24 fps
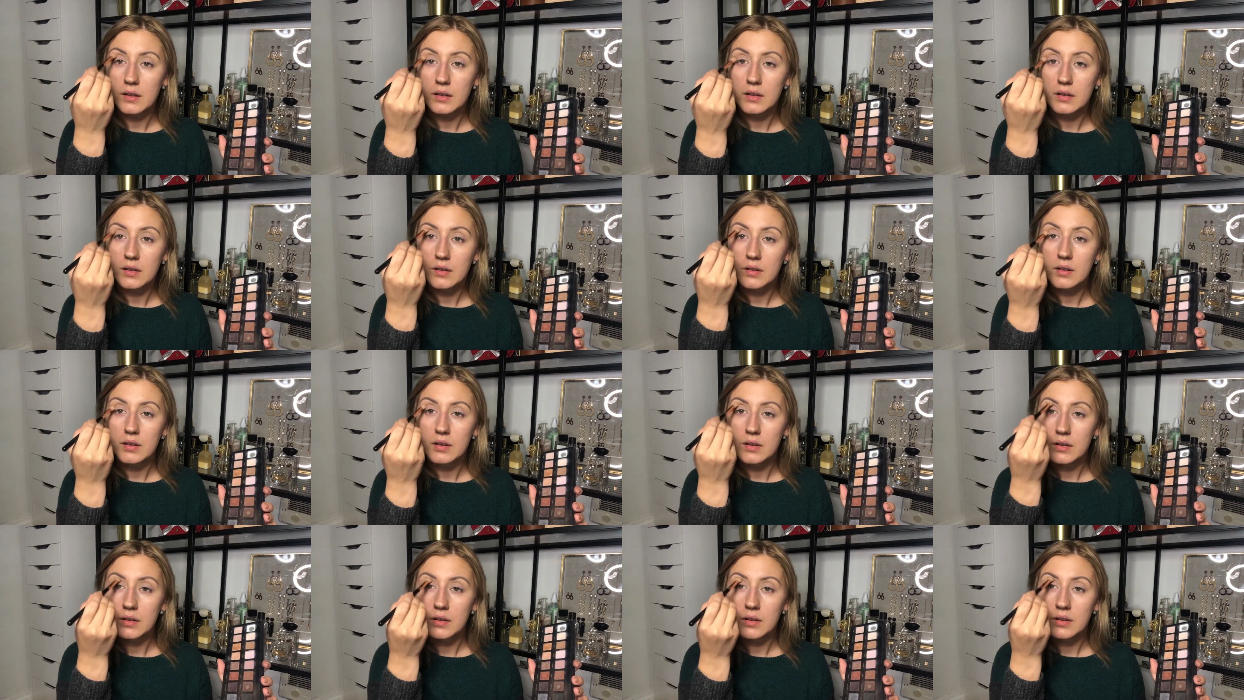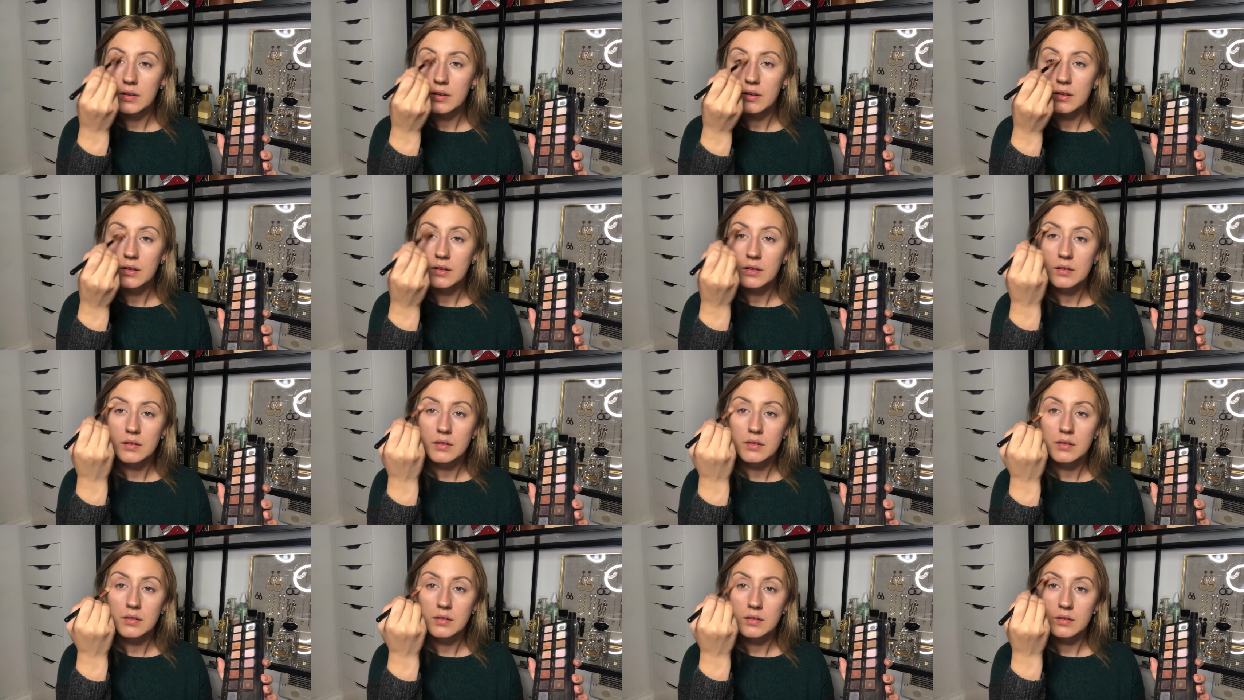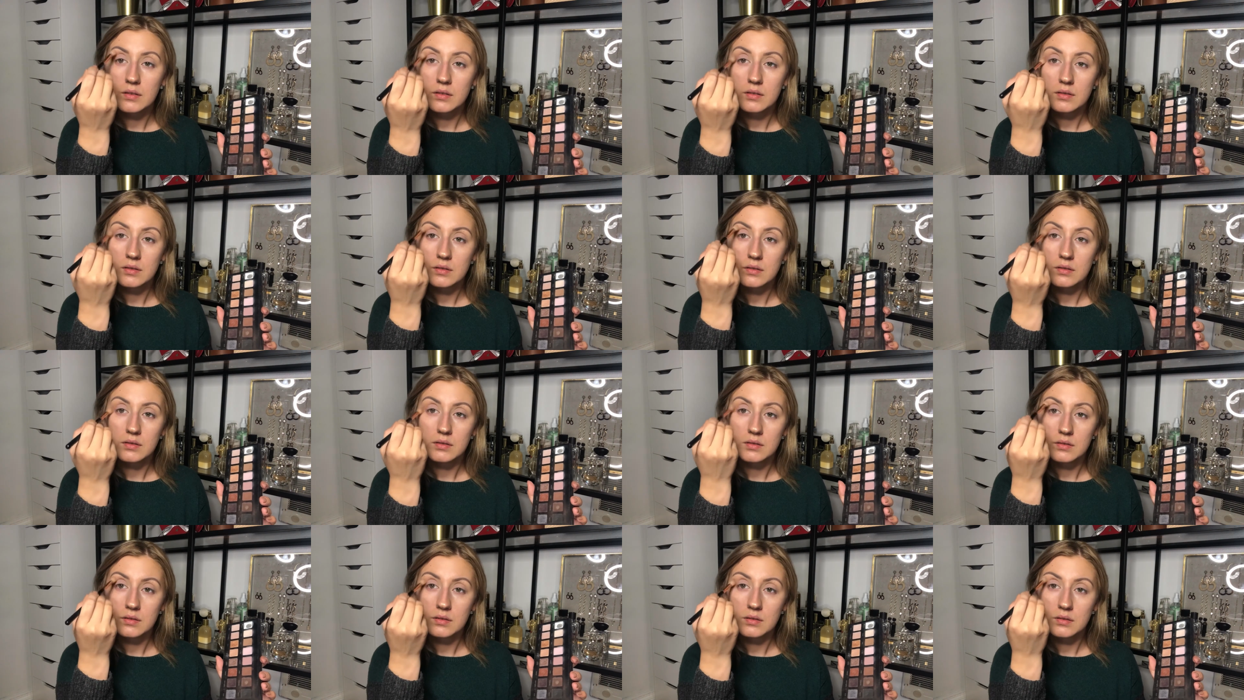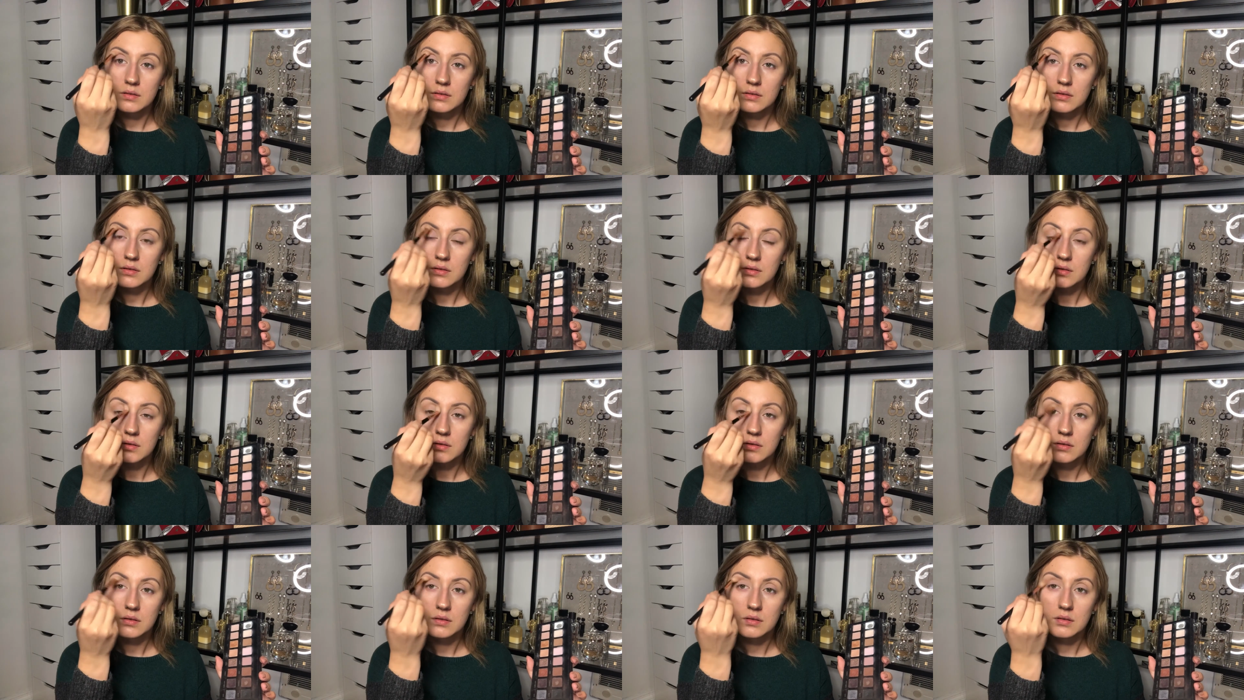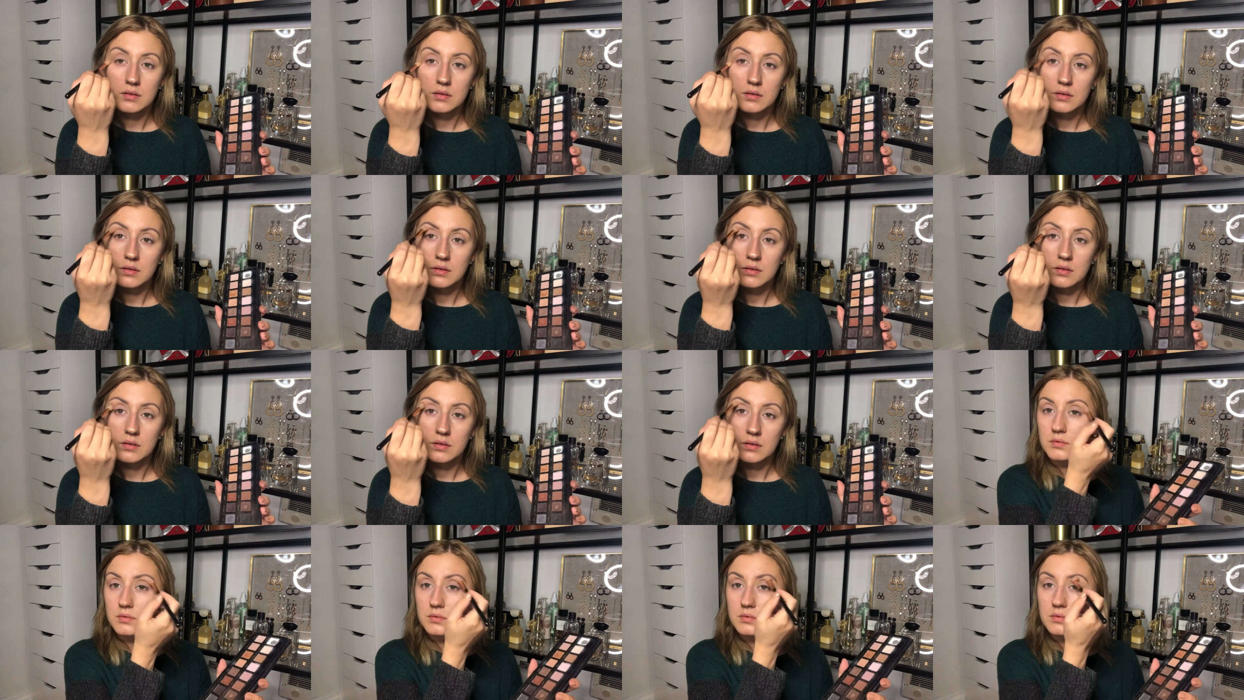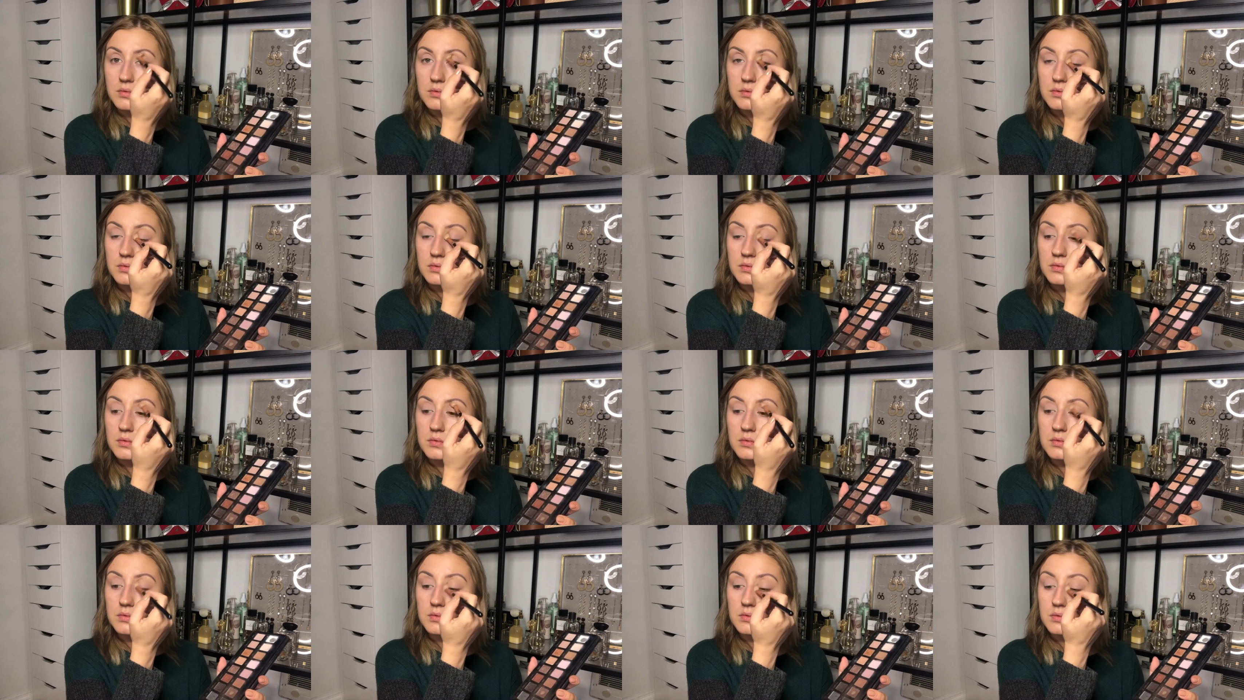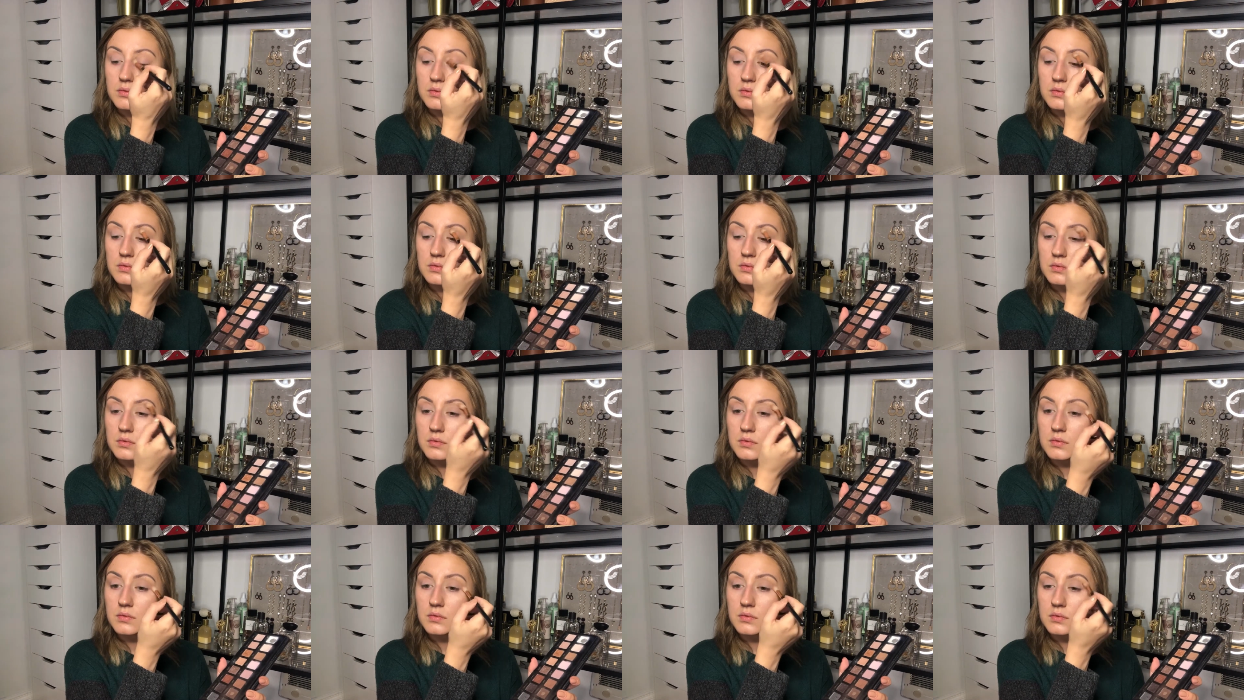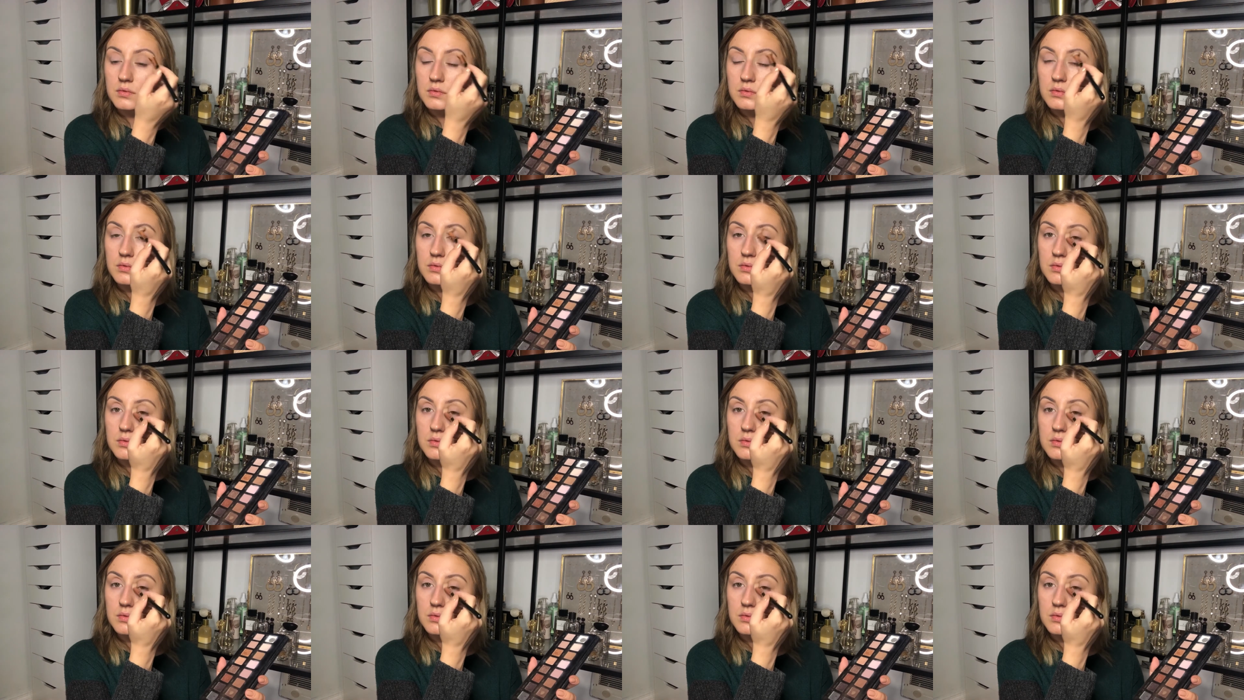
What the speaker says: (silence)